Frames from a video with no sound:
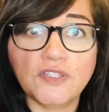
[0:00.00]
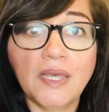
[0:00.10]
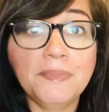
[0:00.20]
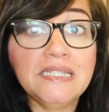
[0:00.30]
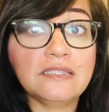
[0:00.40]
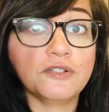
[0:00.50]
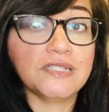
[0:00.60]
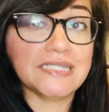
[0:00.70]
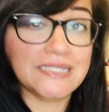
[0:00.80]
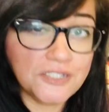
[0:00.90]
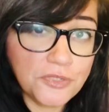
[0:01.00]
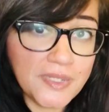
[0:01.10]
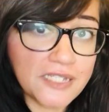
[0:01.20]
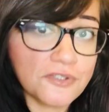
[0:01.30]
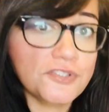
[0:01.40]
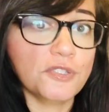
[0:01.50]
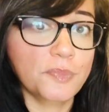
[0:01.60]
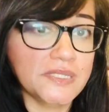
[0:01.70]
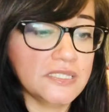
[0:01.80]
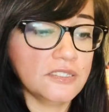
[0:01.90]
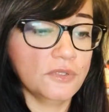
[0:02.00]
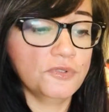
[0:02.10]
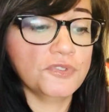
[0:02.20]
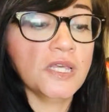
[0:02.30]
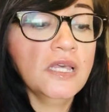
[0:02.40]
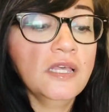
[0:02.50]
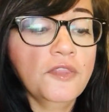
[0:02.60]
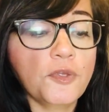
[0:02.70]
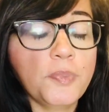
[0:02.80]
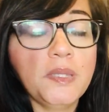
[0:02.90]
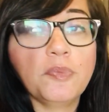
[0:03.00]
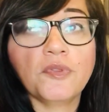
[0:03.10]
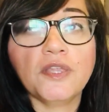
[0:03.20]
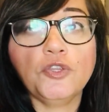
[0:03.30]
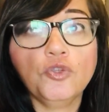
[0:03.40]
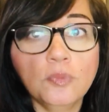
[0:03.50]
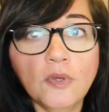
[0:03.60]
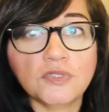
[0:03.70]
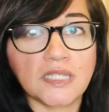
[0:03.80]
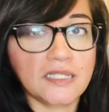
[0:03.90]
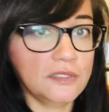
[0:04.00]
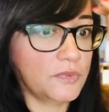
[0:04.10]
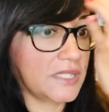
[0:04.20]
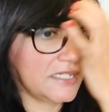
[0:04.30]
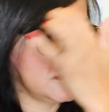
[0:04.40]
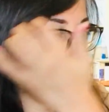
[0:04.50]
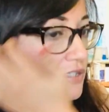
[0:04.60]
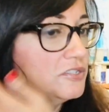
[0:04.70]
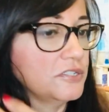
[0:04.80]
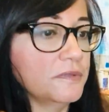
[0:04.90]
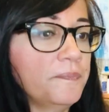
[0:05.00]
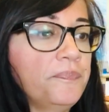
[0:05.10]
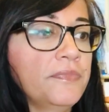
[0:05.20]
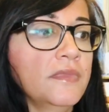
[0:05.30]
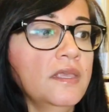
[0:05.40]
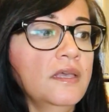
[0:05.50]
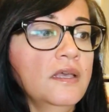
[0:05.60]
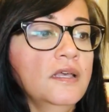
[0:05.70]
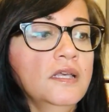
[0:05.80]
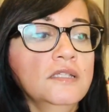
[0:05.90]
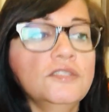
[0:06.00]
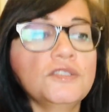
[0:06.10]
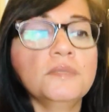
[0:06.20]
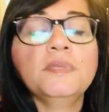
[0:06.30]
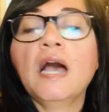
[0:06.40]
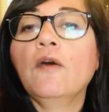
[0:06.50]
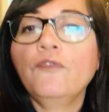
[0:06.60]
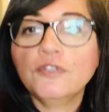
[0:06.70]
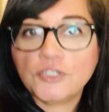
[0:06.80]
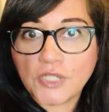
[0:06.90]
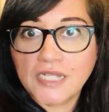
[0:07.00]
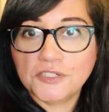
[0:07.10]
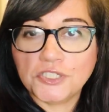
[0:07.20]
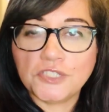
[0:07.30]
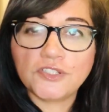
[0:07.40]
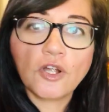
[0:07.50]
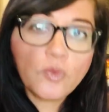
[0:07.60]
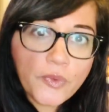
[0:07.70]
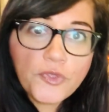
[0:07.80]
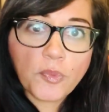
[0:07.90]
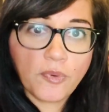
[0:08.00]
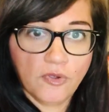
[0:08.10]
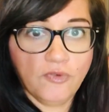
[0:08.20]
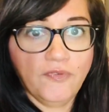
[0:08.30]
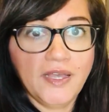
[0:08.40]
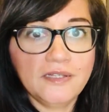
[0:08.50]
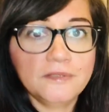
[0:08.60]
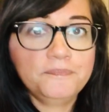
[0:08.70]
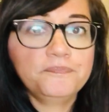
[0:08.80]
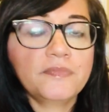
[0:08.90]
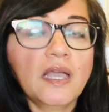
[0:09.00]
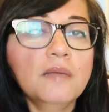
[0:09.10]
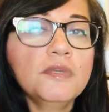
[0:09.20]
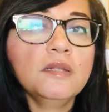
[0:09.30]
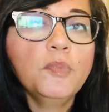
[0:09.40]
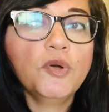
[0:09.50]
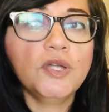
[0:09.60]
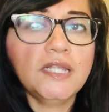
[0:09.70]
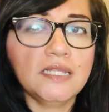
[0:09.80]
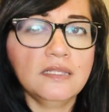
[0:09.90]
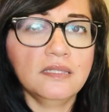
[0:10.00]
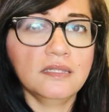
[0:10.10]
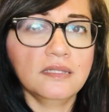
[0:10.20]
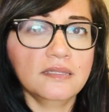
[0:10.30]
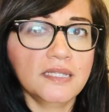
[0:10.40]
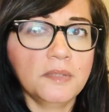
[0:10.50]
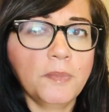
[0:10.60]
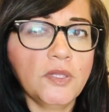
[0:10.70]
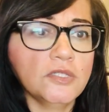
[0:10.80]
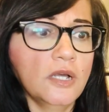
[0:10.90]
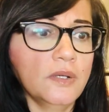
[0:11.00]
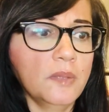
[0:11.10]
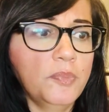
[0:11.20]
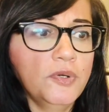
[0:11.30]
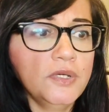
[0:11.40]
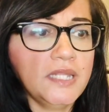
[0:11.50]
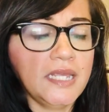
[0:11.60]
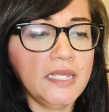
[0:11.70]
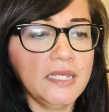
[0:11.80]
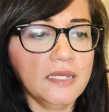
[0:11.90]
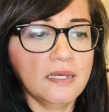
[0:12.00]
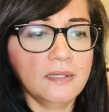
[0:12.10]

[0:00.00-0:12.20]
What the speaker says: that means they're decision makers, they're business owners, they're people that you most likely would like to talk to. So some helpful strategies. Start with your profile. I'm going to put in the link below, I'll put a